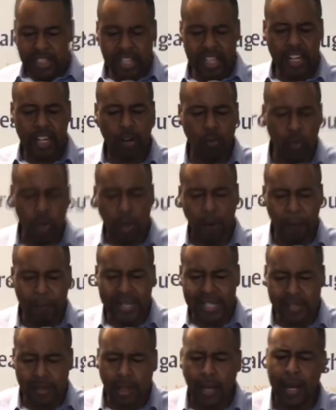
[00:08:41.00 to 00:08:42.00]
There will
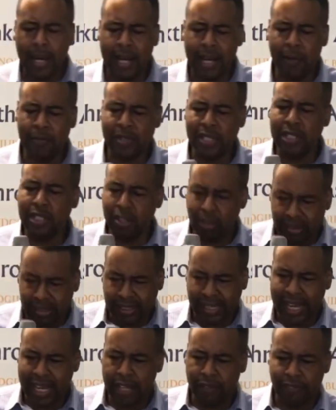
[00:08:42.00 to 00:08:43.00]
be times in your
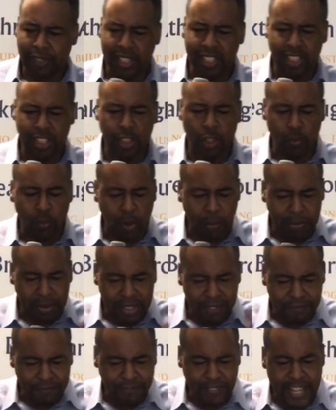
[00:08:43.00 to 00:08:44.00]
life that you will
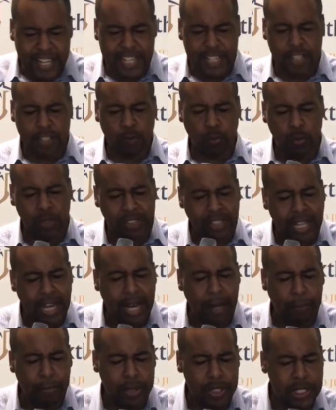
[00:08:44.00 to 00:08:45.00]
be faced with
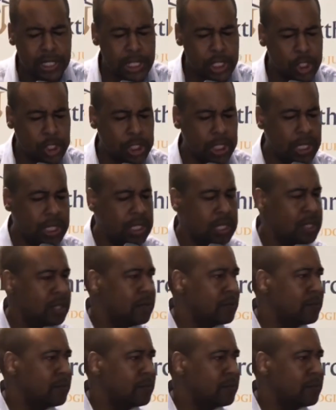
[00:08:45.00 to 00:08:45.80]
opposition.